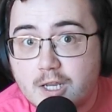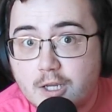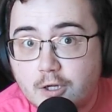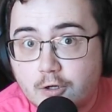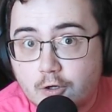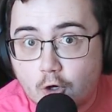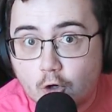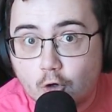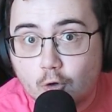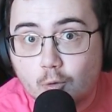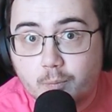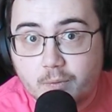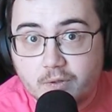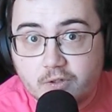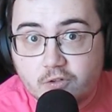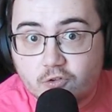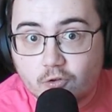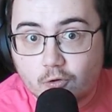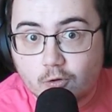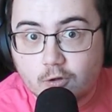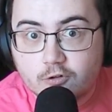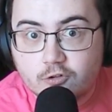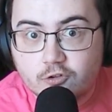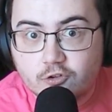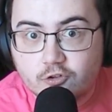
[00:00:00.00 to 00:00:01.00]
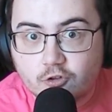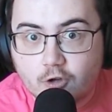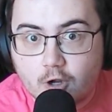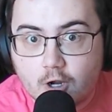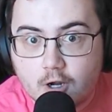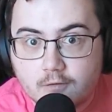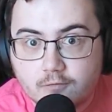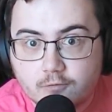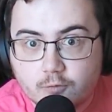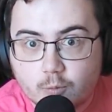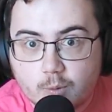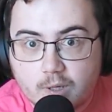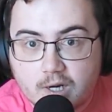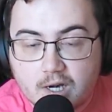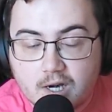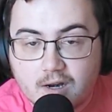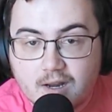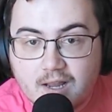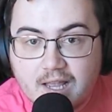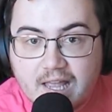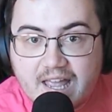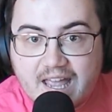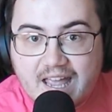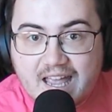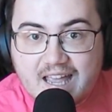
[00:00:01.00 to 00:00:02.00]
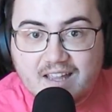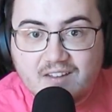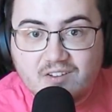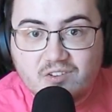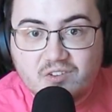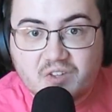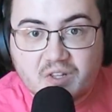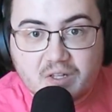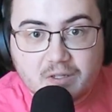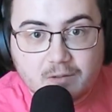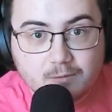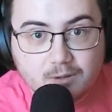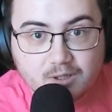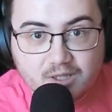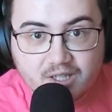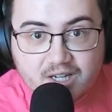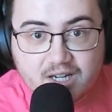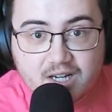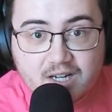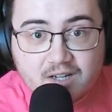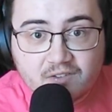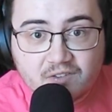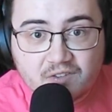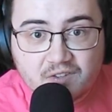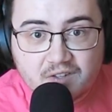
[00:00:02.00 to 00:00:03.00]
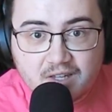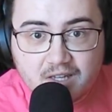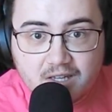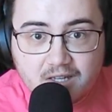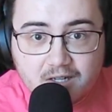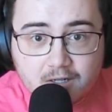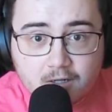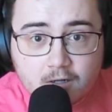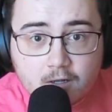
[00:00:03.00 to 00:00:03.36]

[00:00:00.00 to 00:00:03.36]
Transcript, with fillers: and open source software, as Linux in